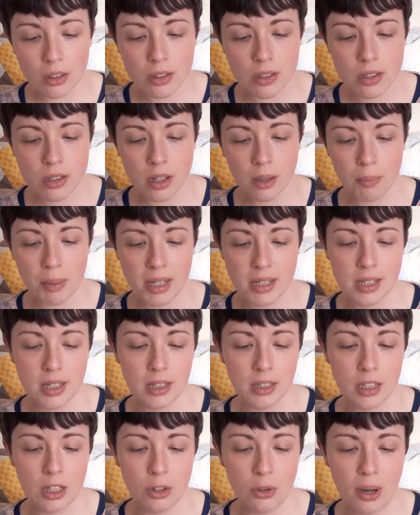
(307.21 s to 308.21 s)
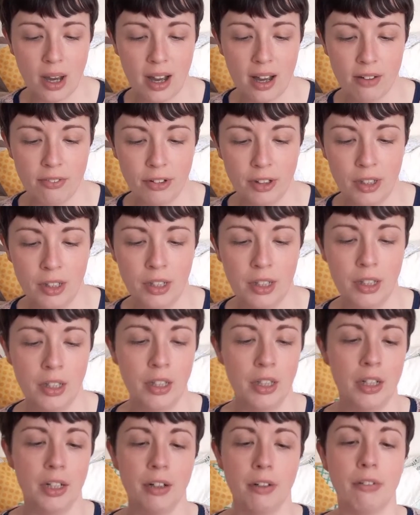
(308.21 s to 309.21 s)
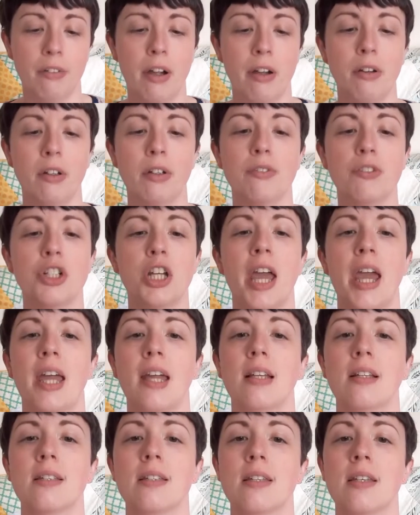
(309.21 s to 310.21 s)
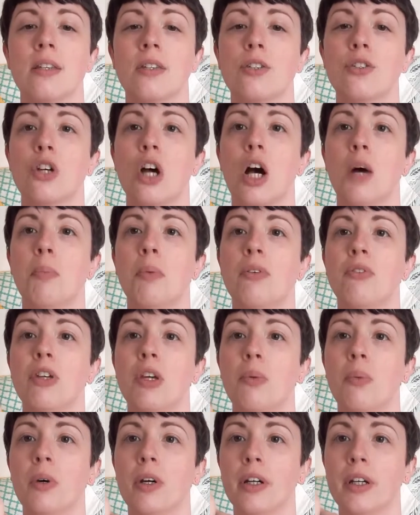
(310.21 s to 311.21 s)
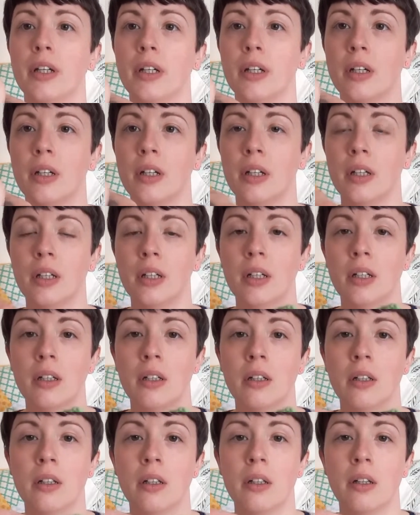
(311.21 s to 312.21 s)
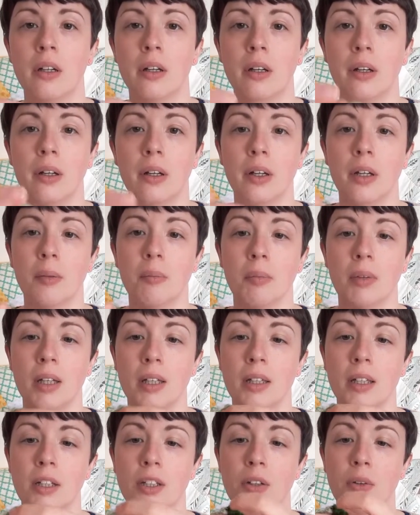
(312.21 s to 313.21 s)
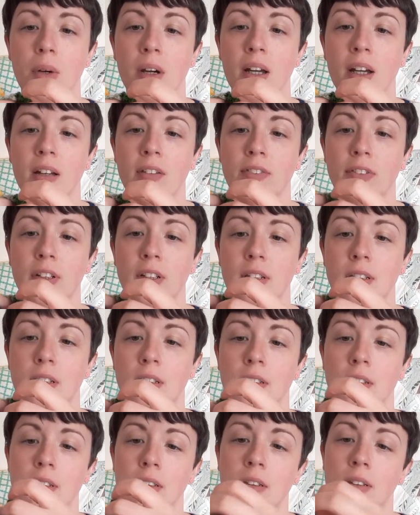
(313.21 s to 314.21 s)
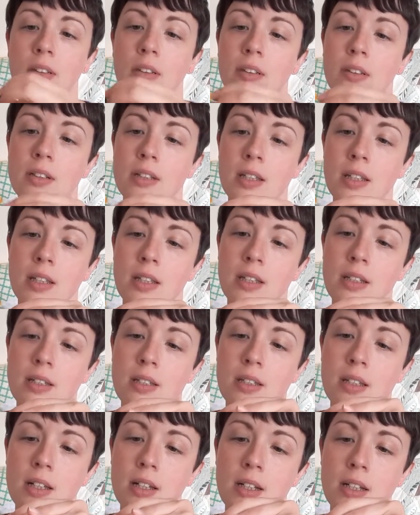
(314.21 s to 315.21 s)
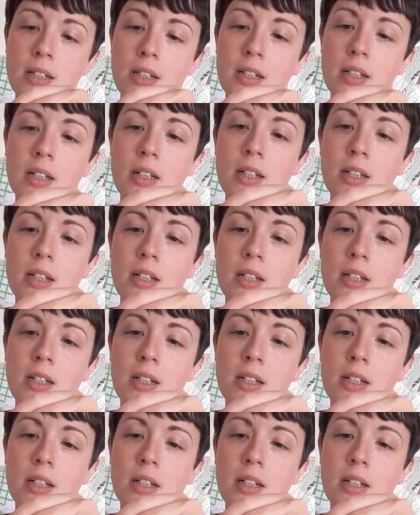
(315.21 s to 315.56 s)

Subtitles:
So basically you have a row of chains at the top of your work, and then you have, is it this side?